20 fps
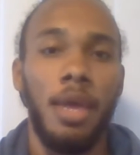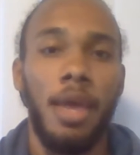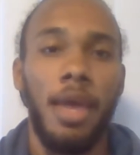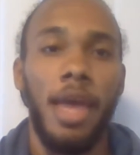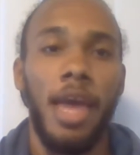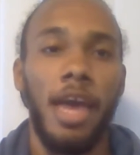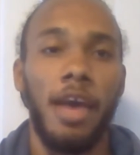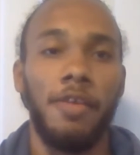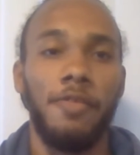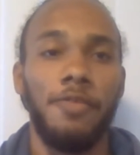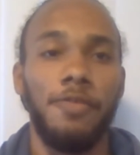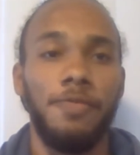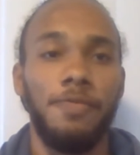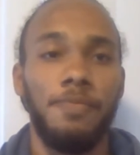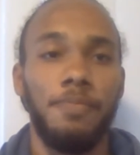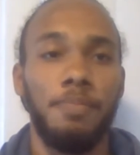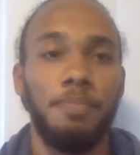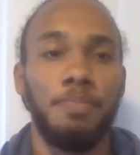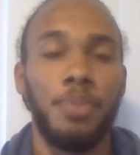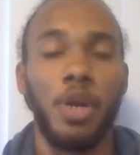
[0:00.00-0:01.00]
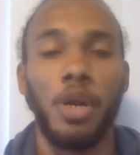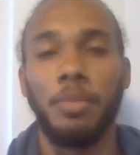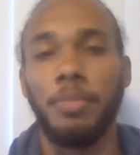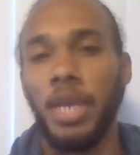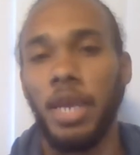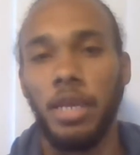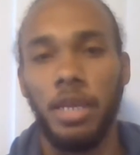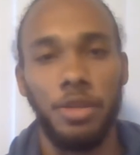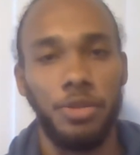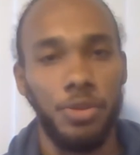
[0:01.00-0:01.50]
have
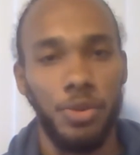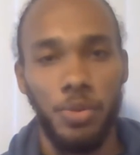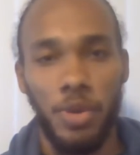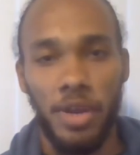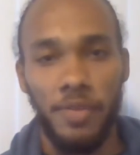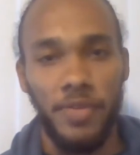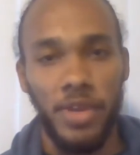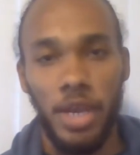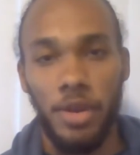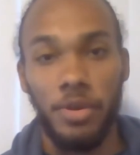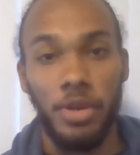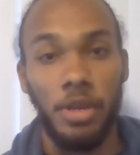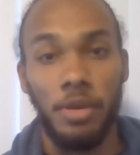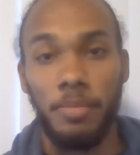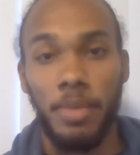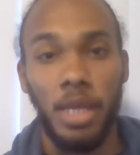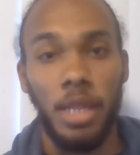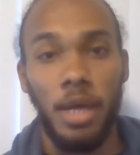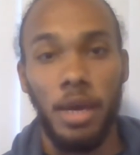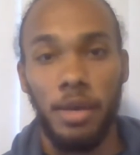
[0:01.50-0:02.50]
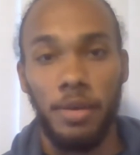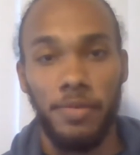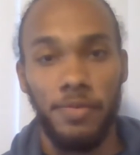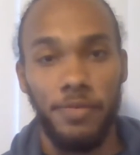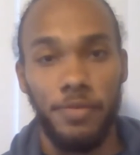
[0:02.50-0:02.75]
permeated through every area of my life.